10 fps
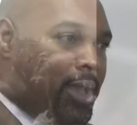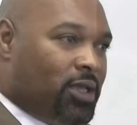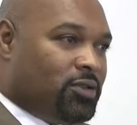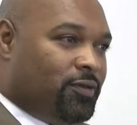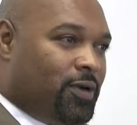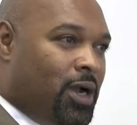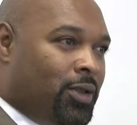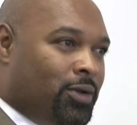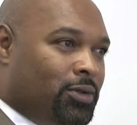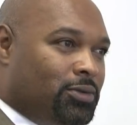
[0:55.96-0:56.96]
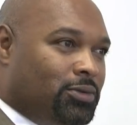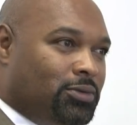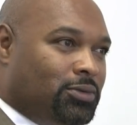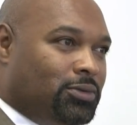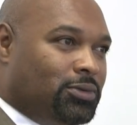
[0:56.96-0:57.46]
As a father,
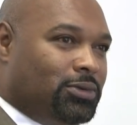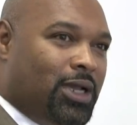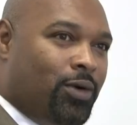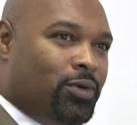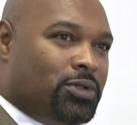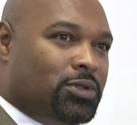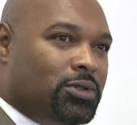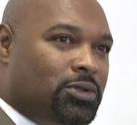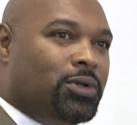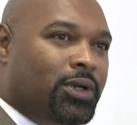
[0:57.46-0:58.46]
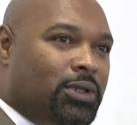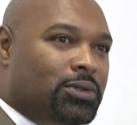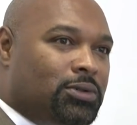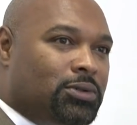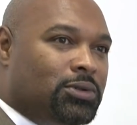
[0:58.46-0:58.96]
I was annoyed
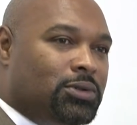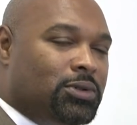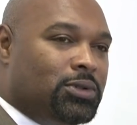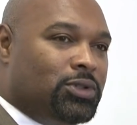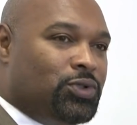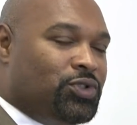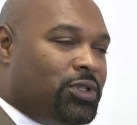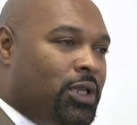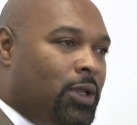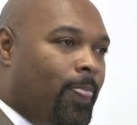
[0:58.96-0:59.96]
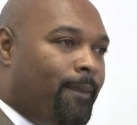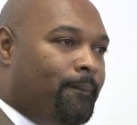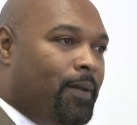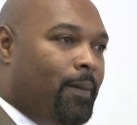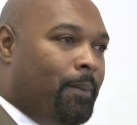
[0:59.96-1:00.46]
to see
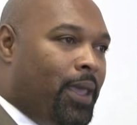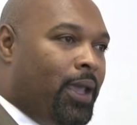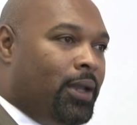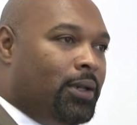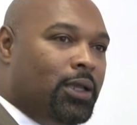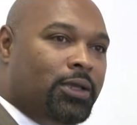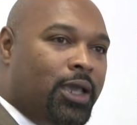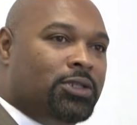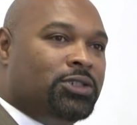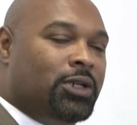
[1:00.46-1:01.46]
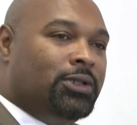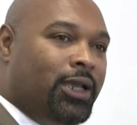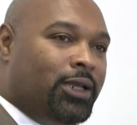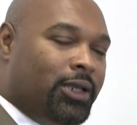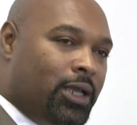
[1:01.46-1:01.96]
a man engage a young
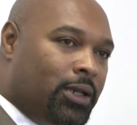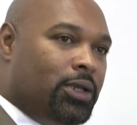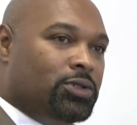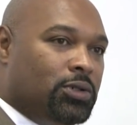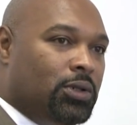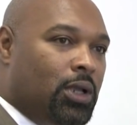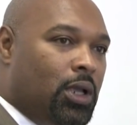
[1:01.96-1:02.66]
lady in that nature.